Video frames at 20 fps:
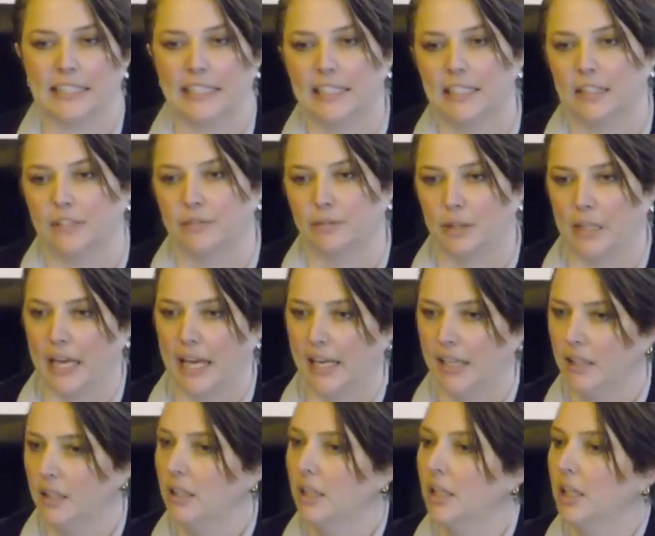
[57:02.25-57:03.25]
data for
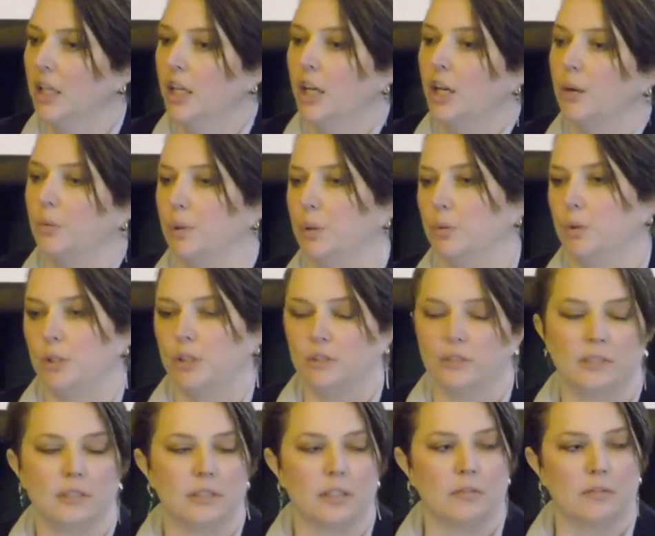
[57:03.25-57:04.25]
that, we would
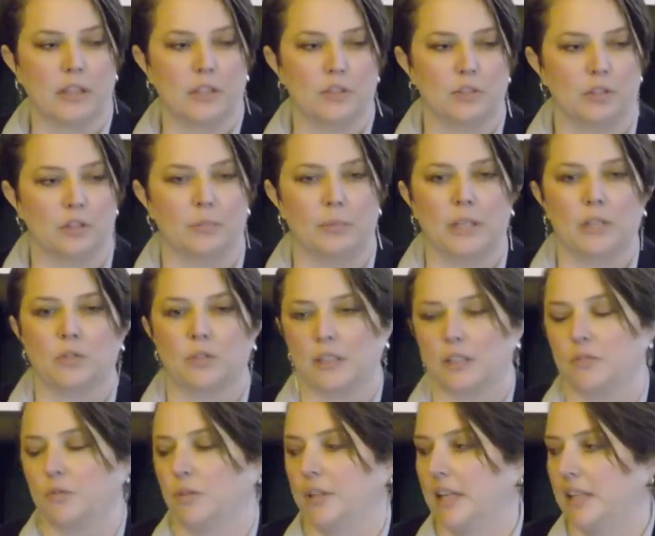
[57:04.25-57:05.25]
use conventional
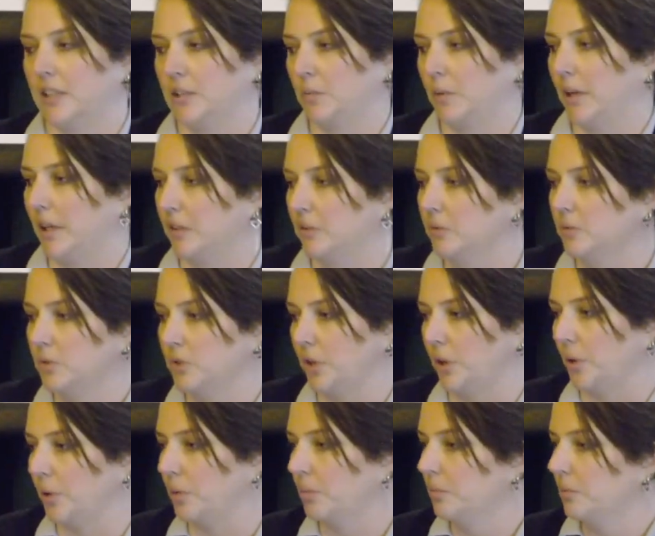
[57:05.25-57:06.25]
metrics for that as well.
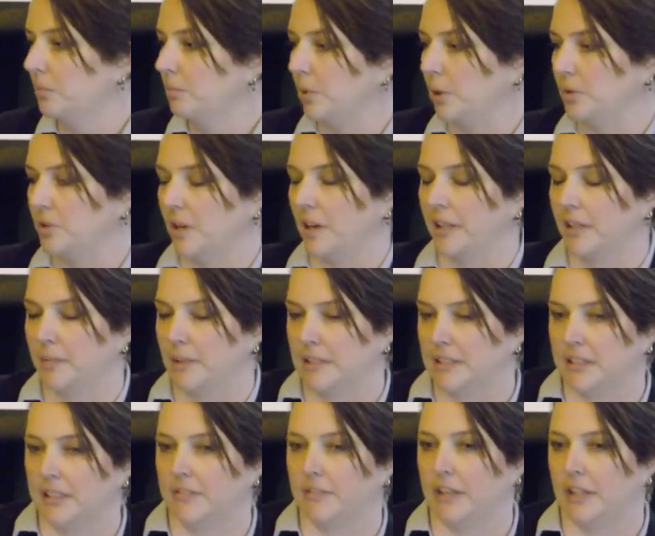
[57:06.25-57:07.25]
So
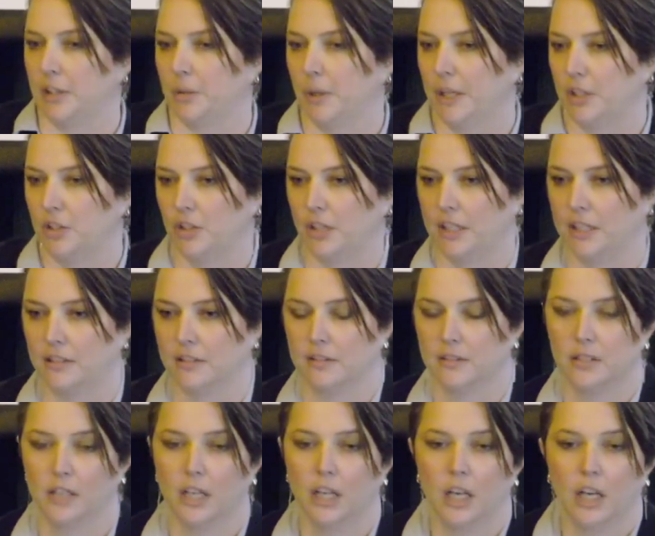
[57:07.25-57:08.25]
post-occupancy
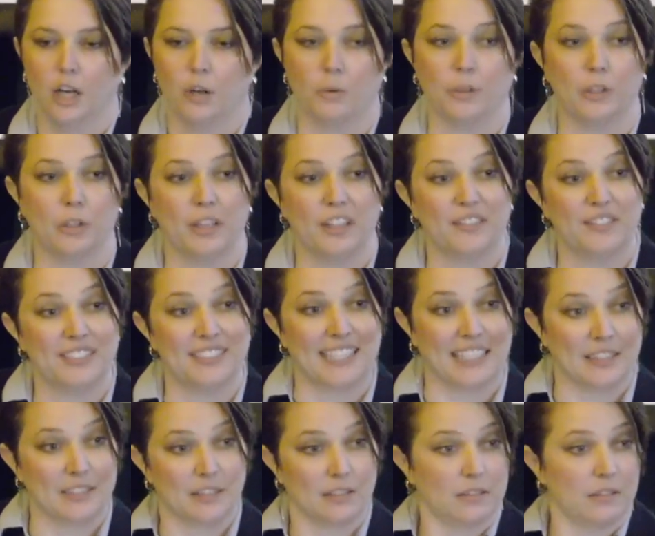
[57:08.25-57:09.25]
evaluations. We don't have
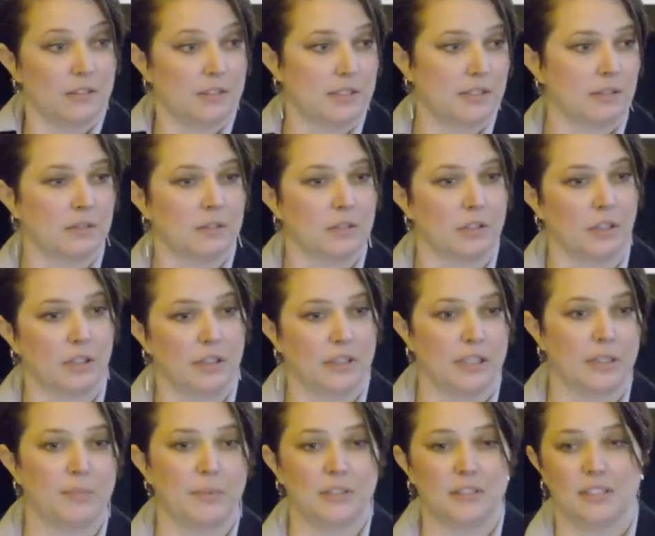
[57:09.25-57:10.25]
sensors
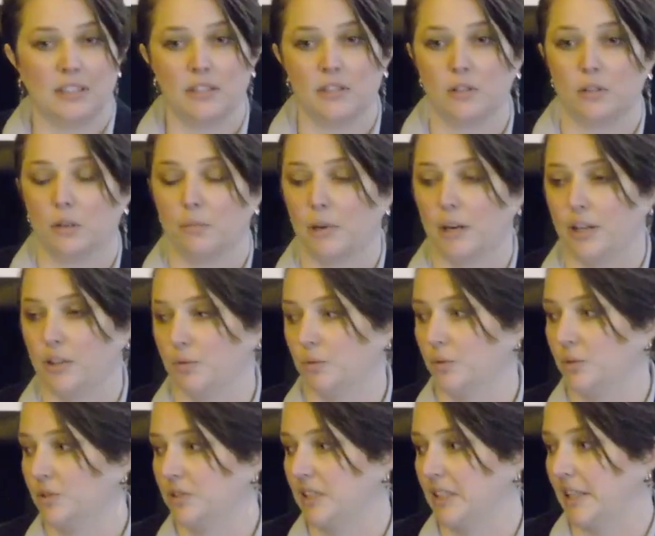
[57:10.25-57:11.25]
currently built into our
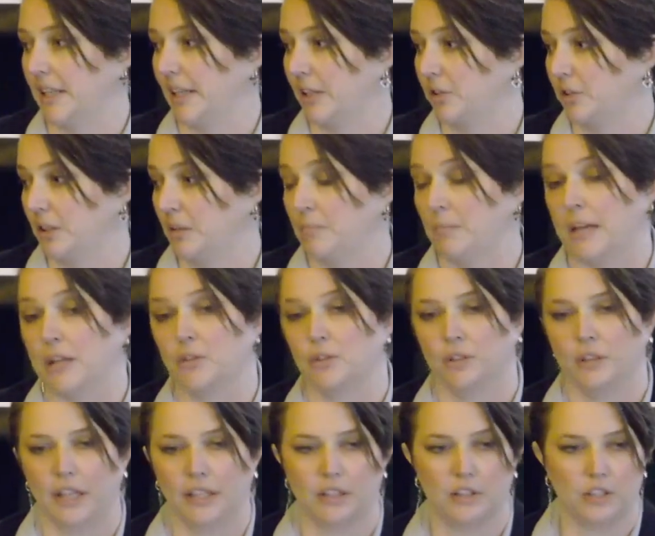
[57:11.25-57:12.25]
modules to actually
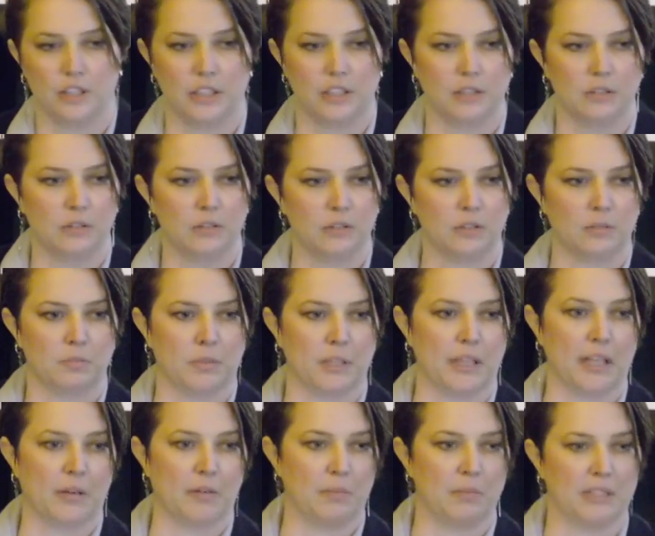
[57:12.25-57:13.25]
measure energy use, but
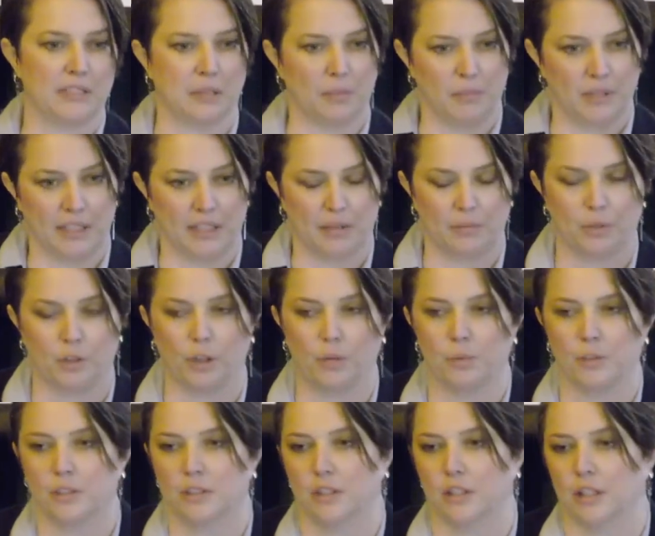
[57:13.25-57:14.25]
that would be something that we're
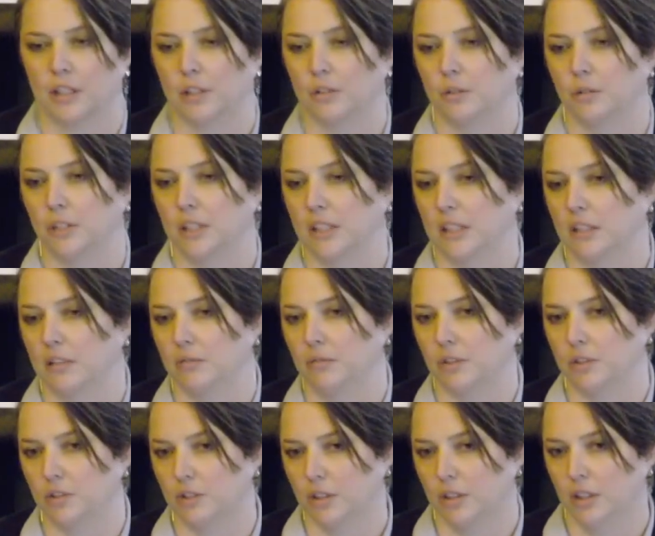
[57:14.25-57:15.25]
open to including in the
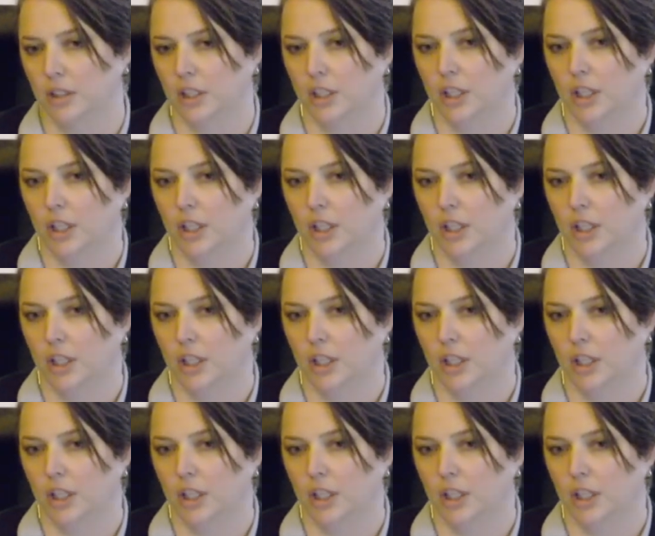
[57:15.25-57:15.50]
future